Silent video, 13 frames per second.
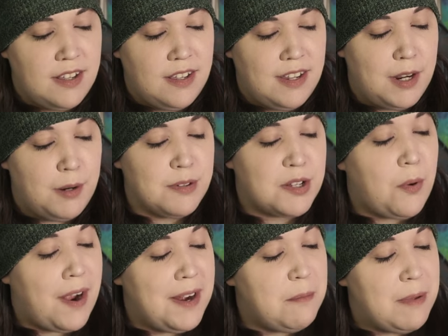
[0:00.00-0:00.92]
It was
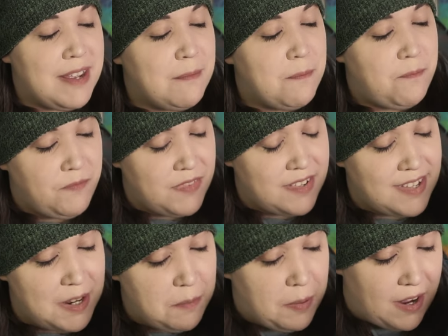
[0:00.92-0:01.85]
quite a big
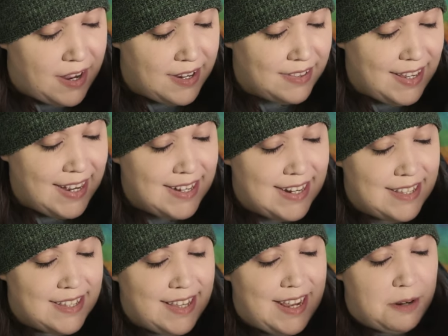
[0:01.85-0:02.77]
seed pod, landing
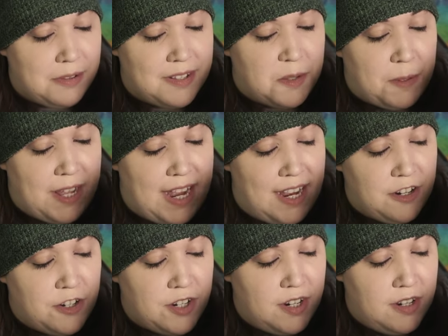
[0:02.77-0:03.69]
in the lake with a
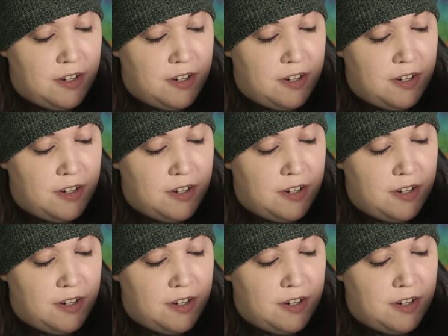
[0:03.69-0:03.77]
splash.